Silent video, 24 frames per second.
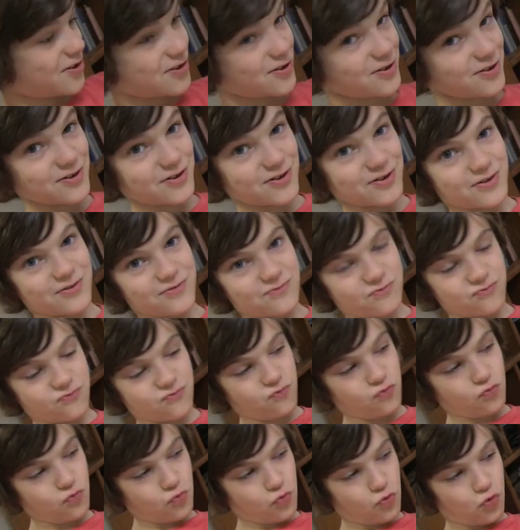God
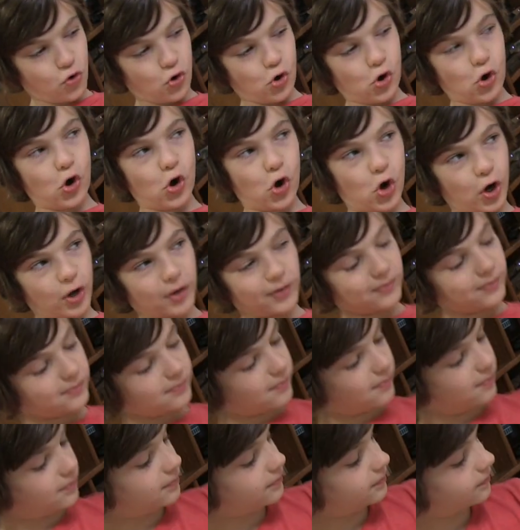has really been looking out